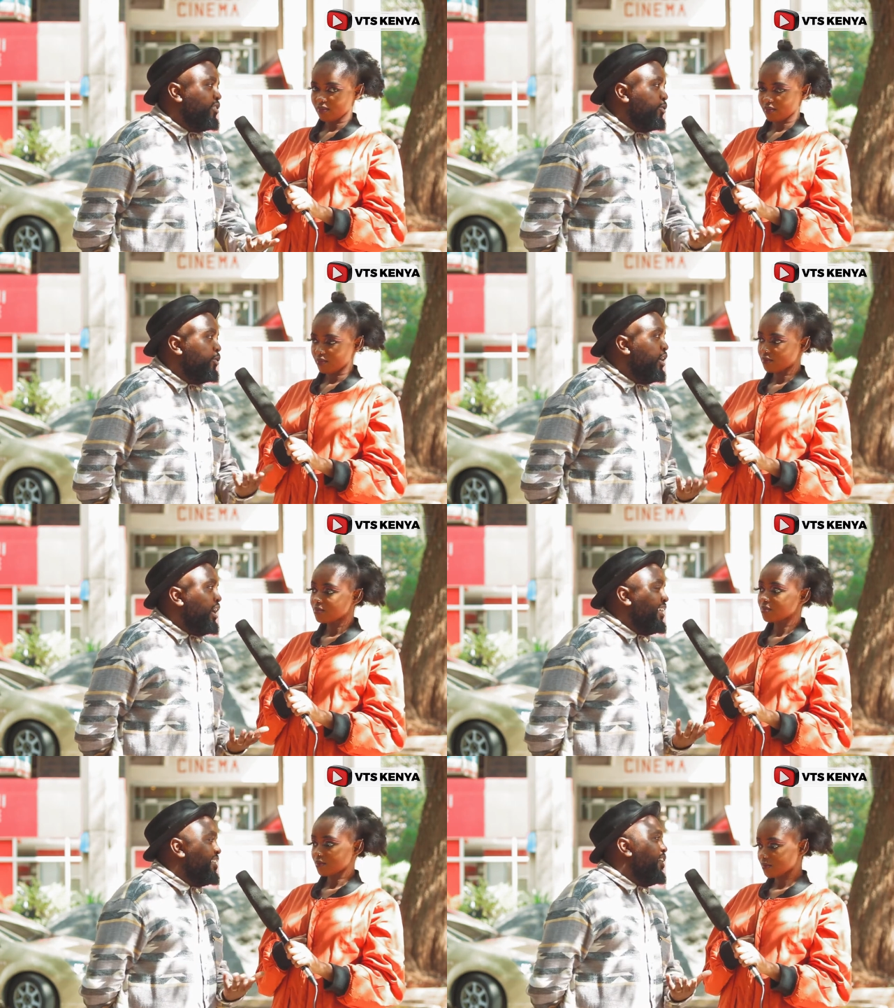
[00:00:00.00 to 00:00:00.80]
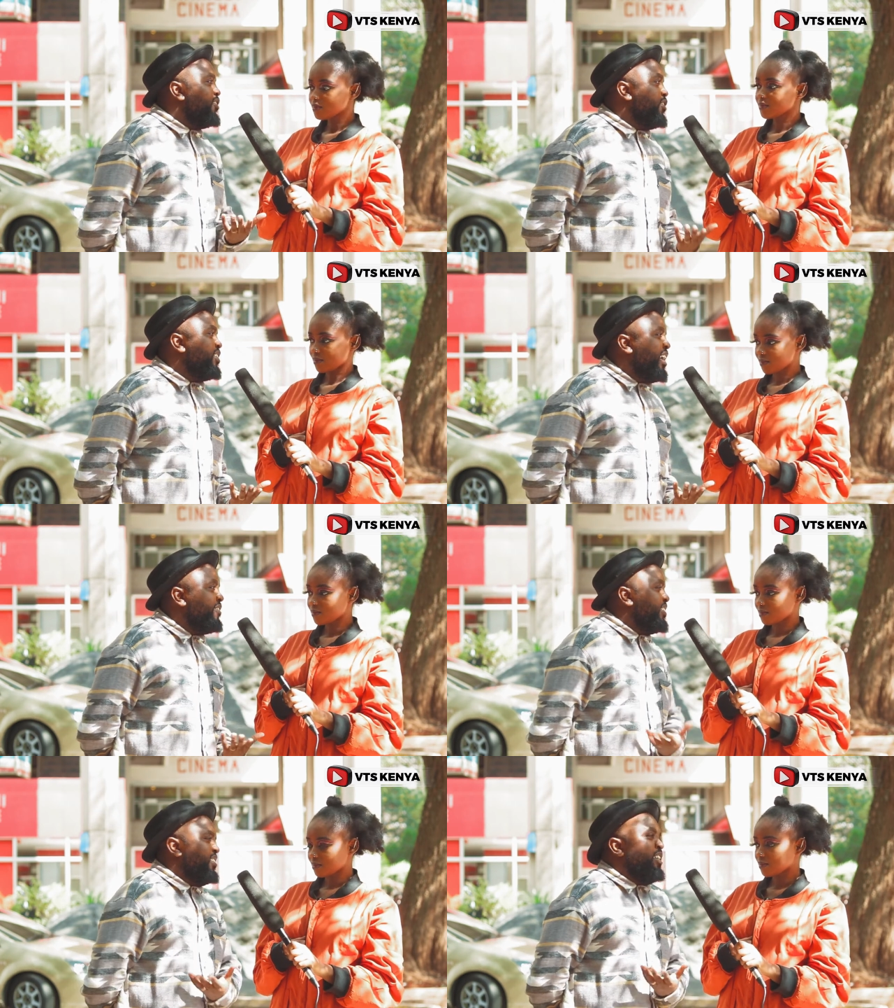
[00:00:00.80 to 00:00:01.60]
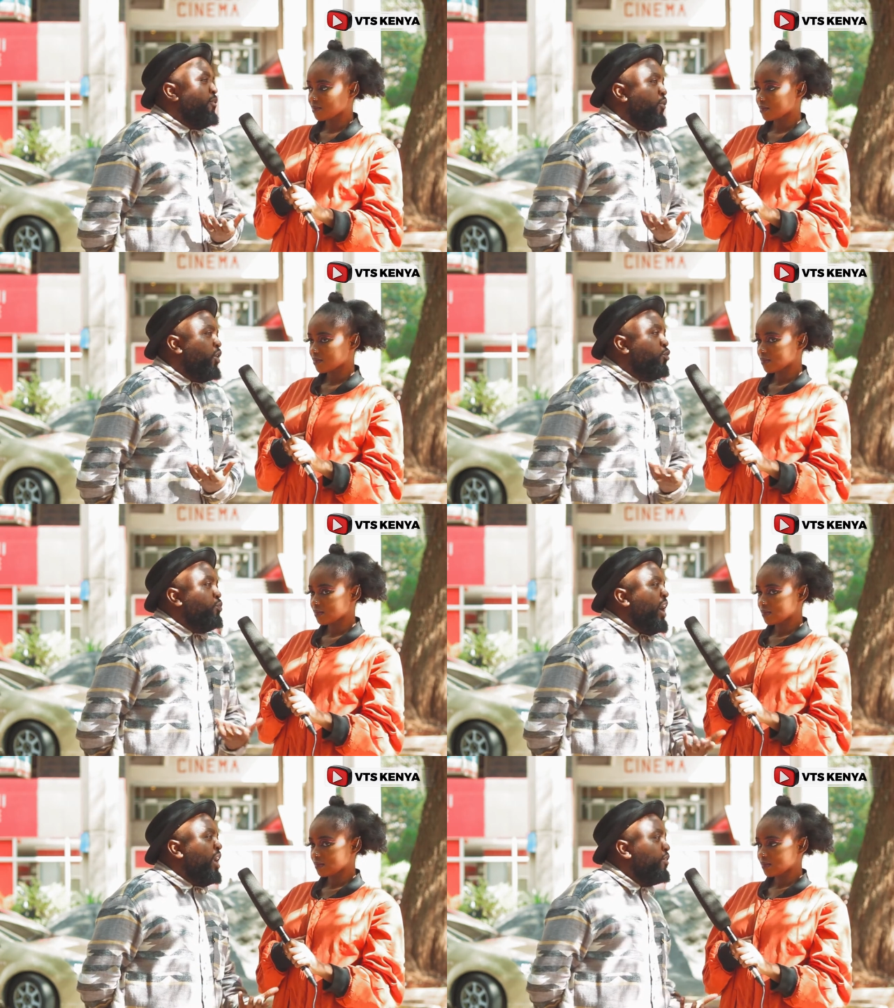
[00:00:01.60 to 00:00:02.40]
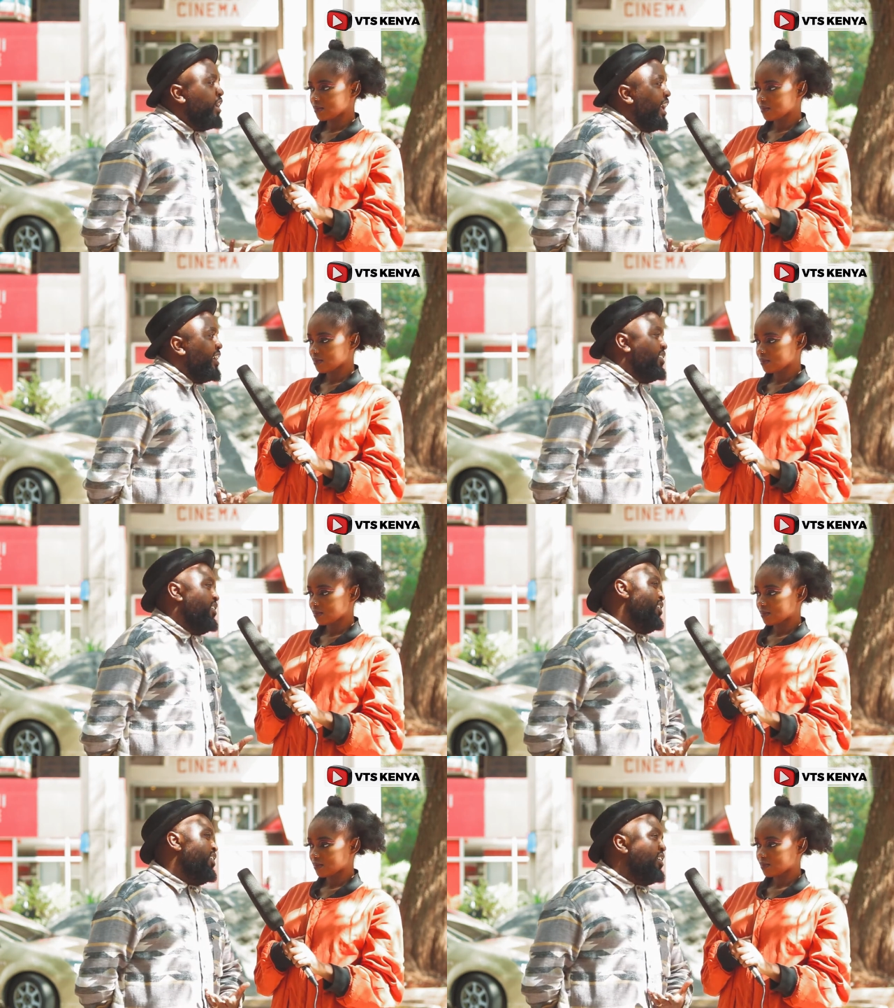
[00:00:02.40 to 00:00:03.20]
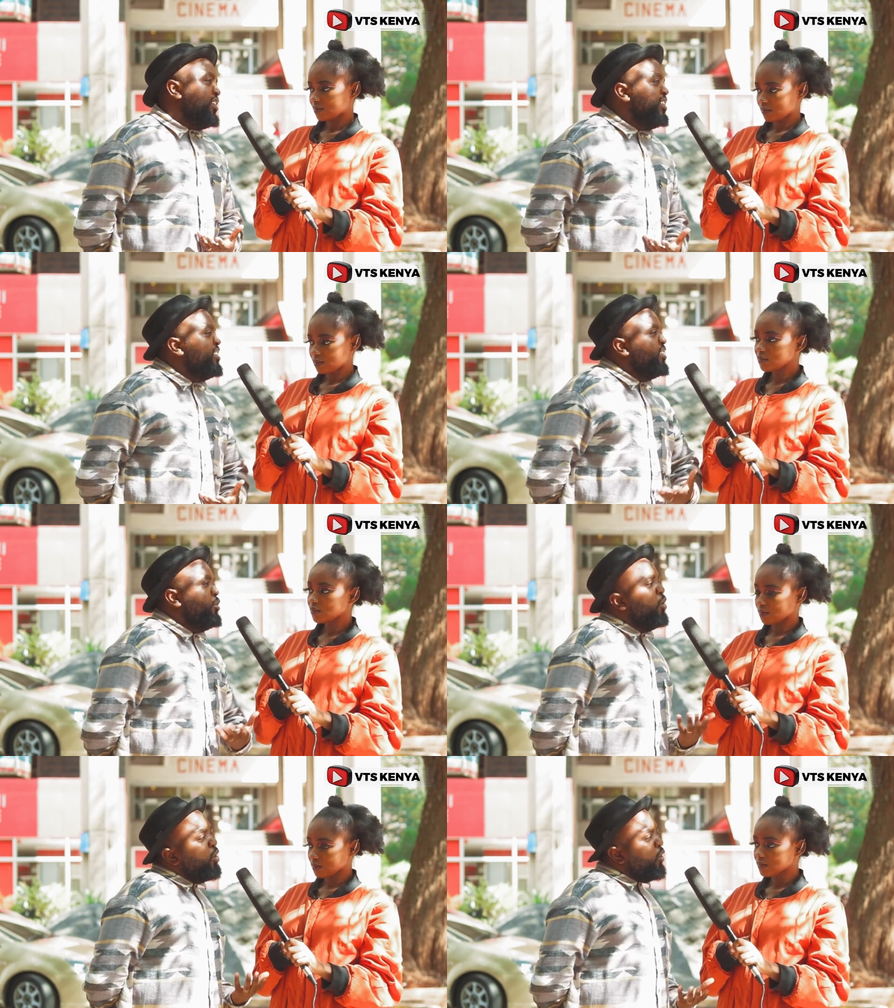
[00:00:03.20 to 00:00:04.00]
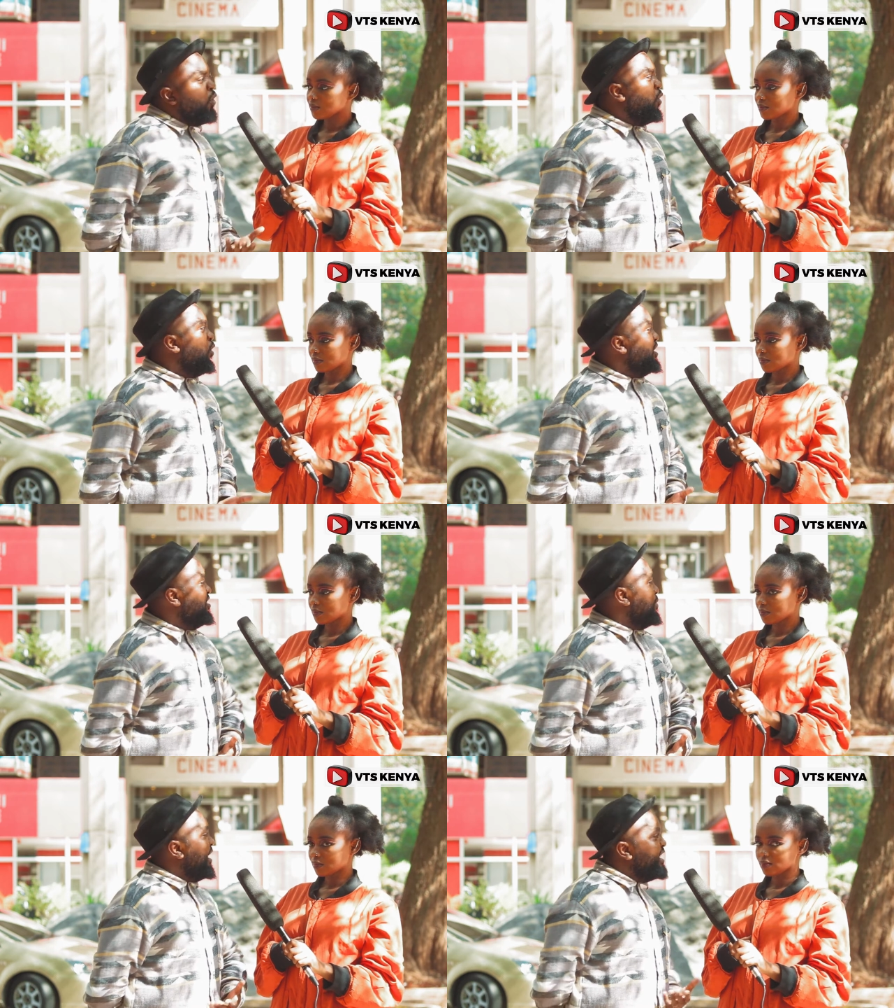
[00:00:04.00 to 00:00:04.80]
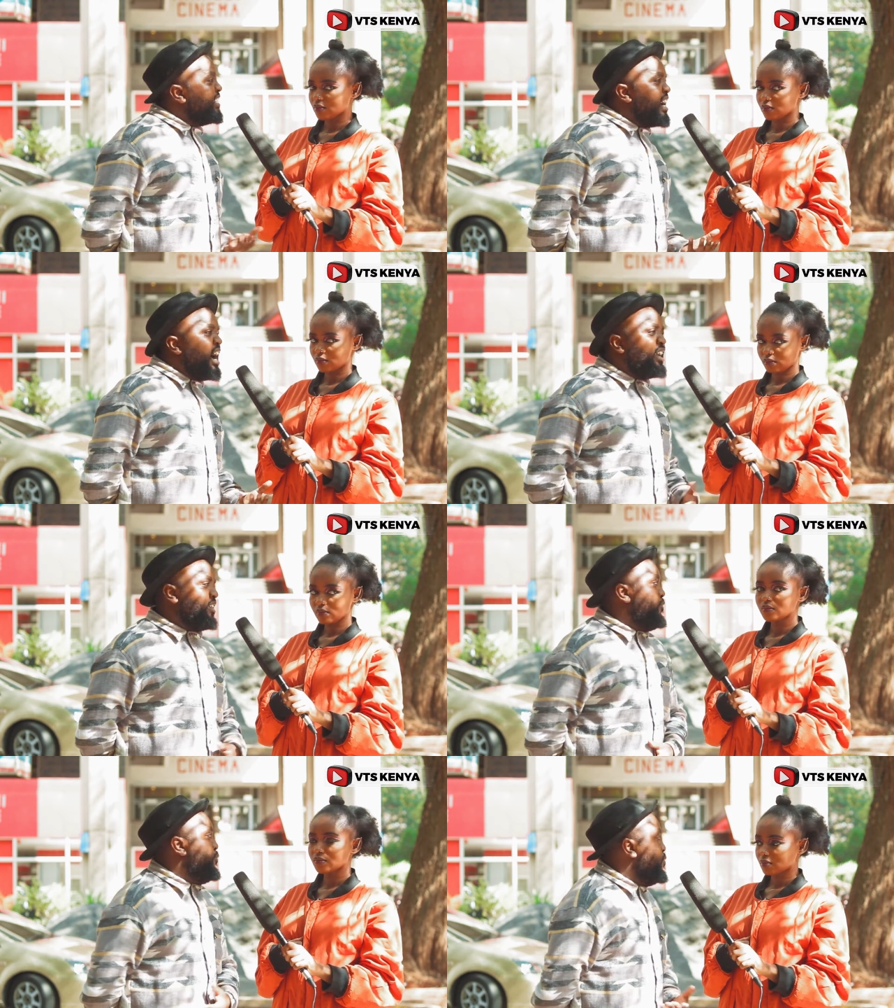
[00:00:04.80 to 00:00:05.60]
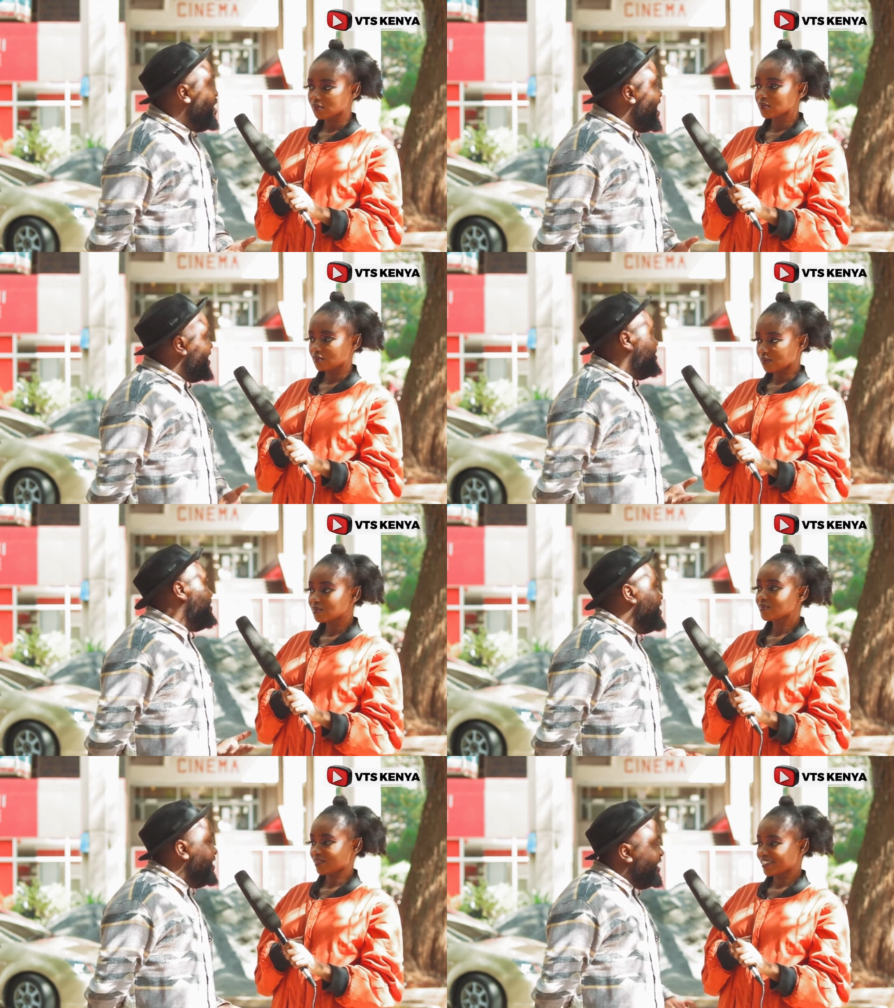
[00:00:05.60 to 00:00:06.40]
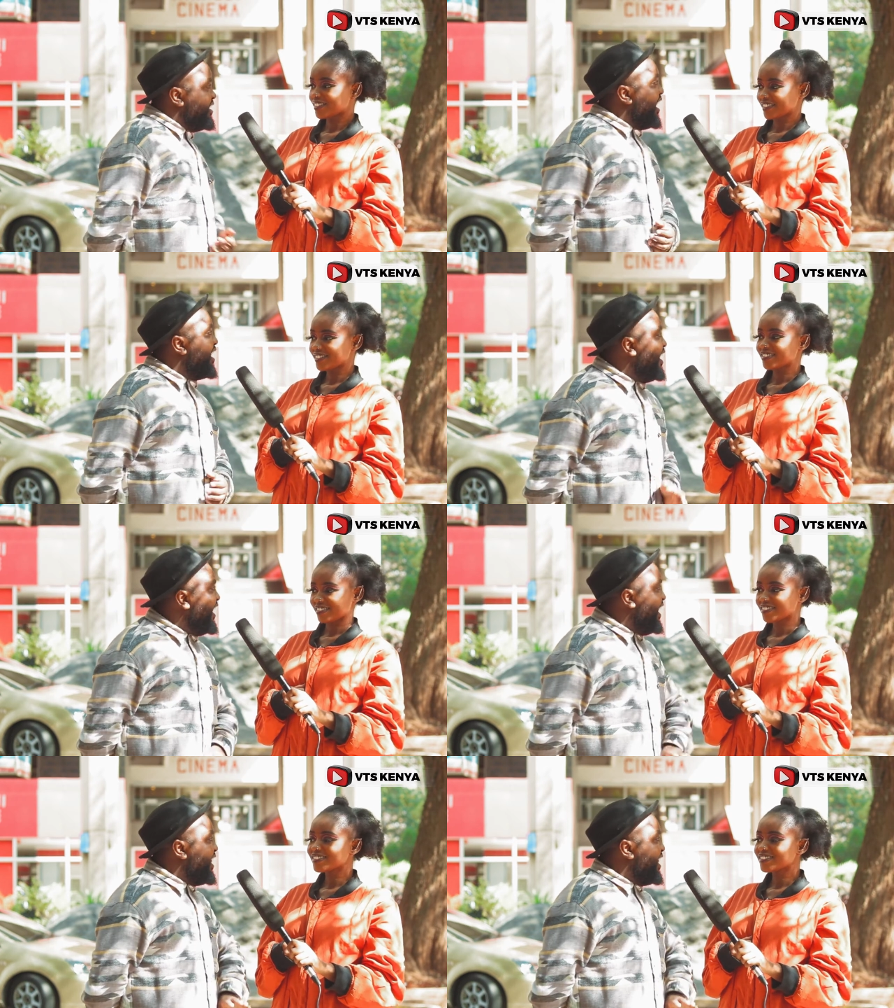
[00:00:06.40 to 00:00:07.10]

Speaker 1: So I think that was the worst advice yenye watu hupeanwa, like YOLO, ishi maisha, chafua, nini.